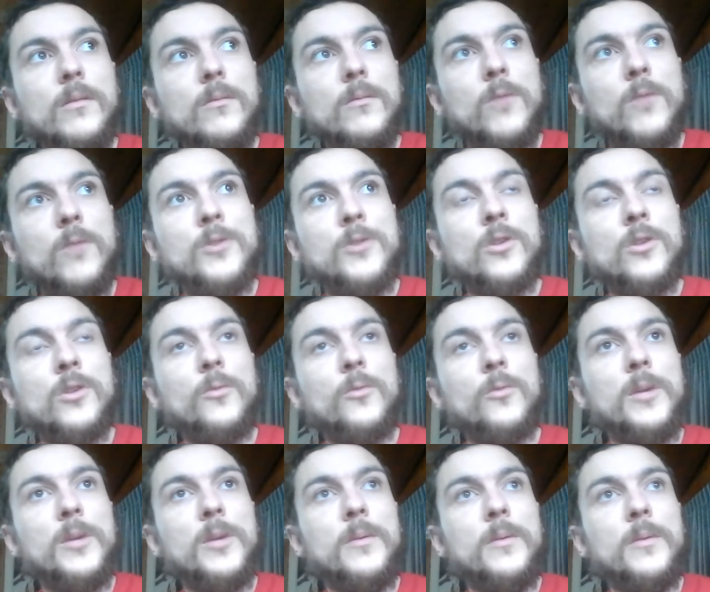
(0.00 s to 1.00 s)
Rose got a
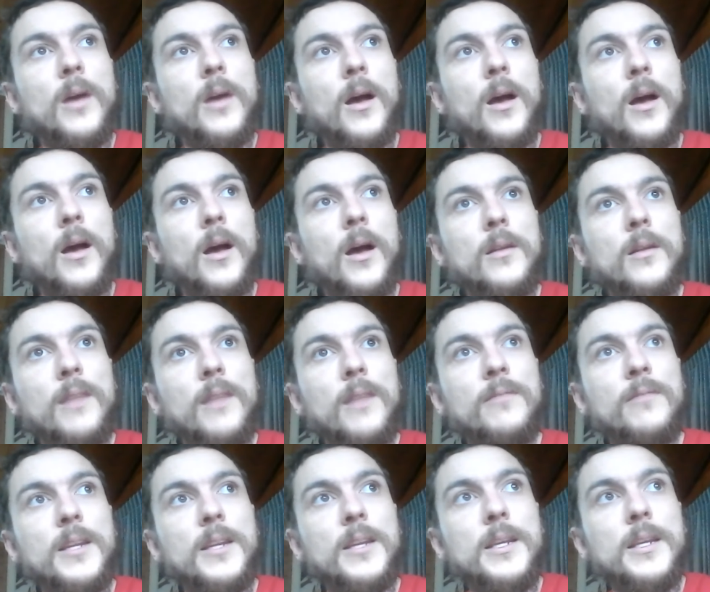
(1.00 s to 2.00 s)
really uh,
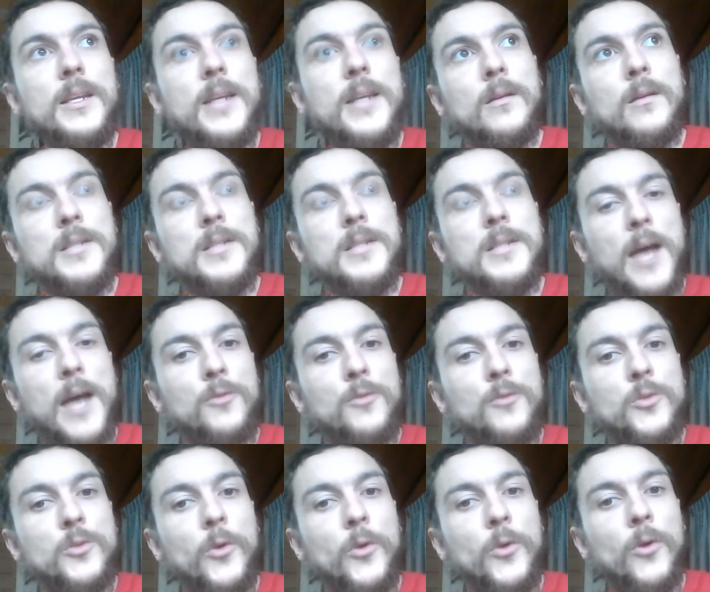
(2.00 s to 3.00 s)
lovely, down
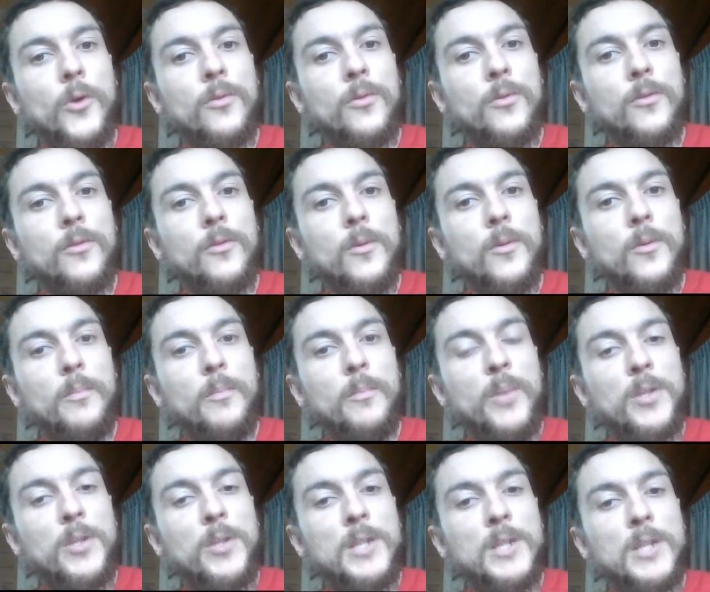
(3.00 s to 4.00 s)
to earth
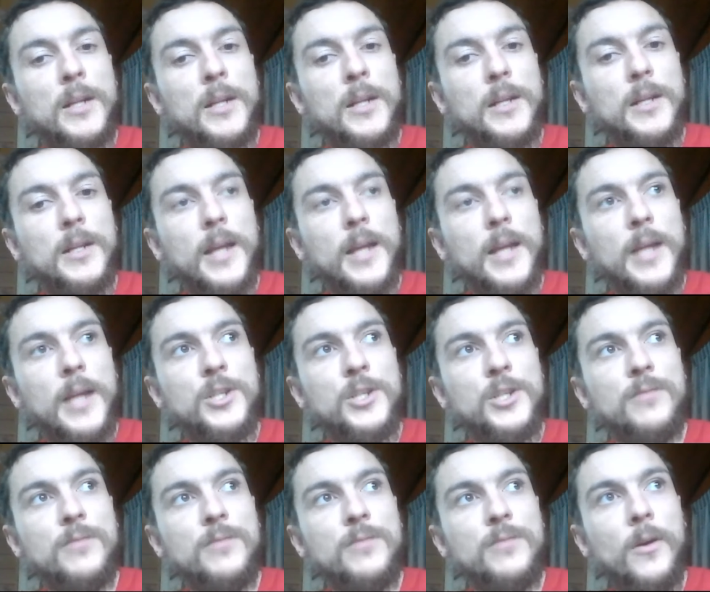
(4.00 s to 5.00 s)
personality, and
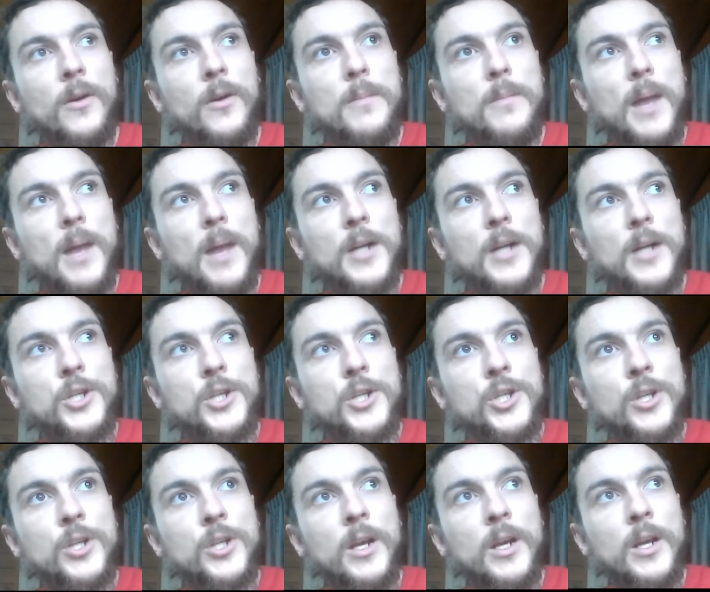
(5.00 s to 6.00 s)
she very
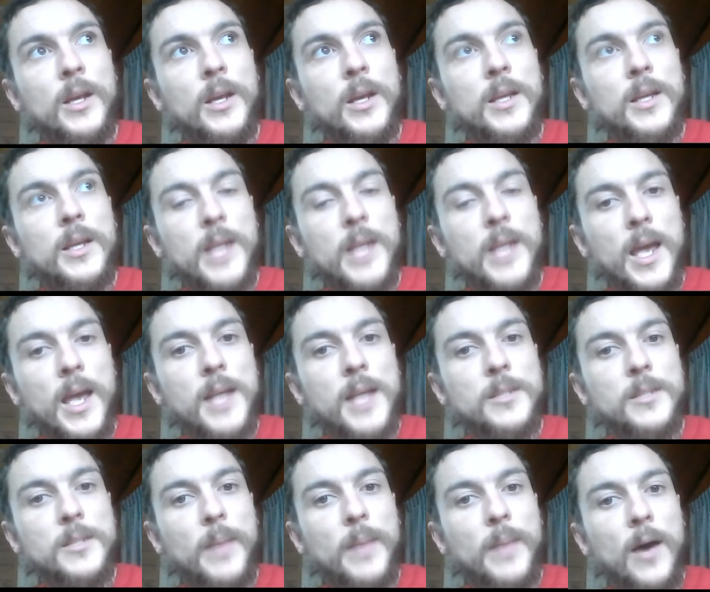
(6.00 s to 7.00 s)
much
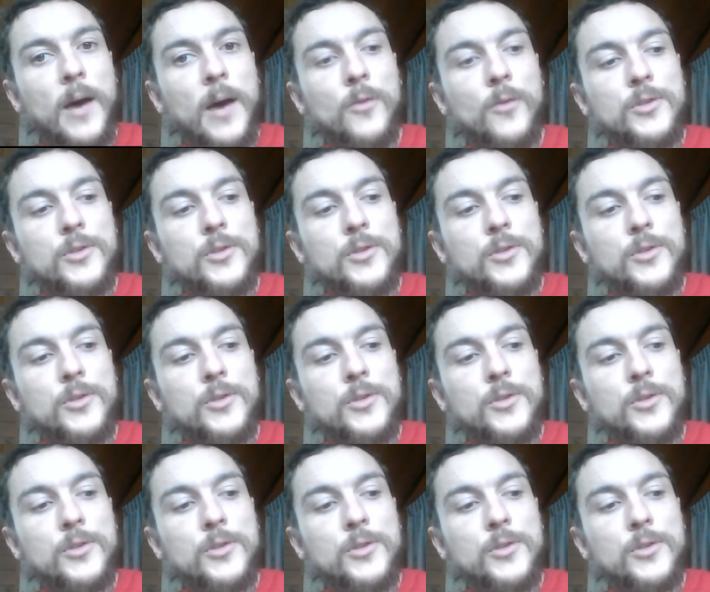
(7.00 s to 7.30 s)
cares about